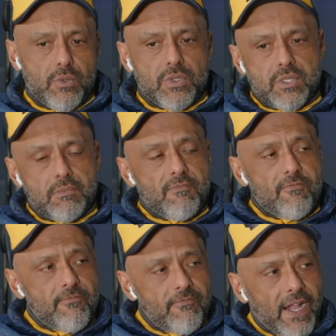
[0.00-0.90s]
was a
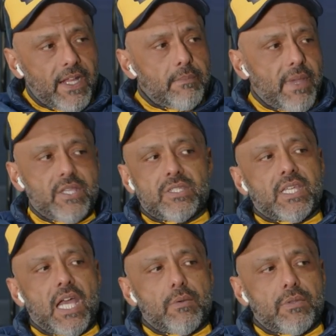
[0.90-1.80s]
fucking amazing
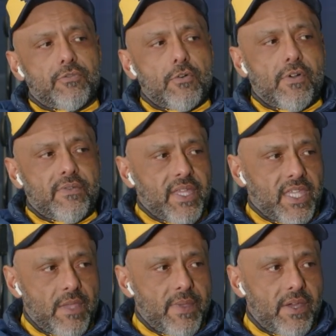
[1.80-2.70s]
car when the 458
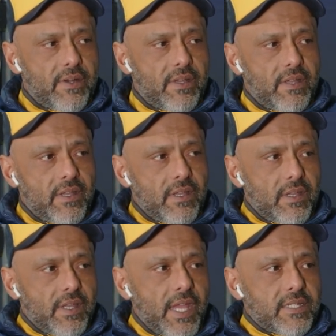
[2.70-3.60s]
came out.
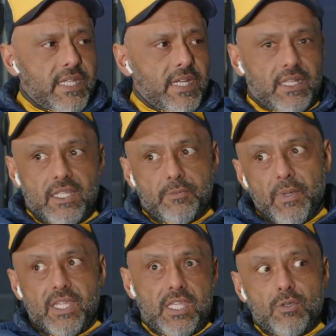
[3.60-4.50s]
And technically
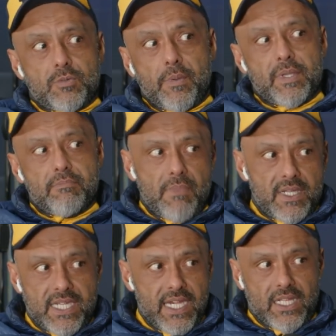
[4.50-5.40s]
speaking, it was probably
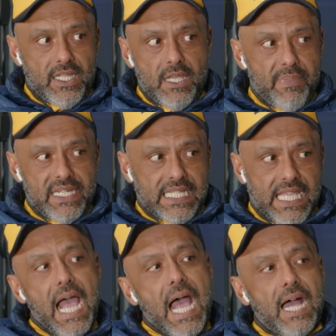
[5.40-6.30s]
technically a better
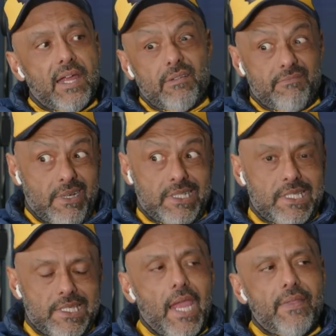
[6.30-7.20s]
car. And I
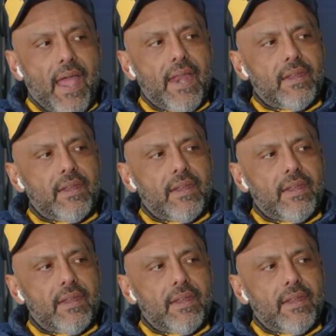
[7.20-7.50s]
did say that.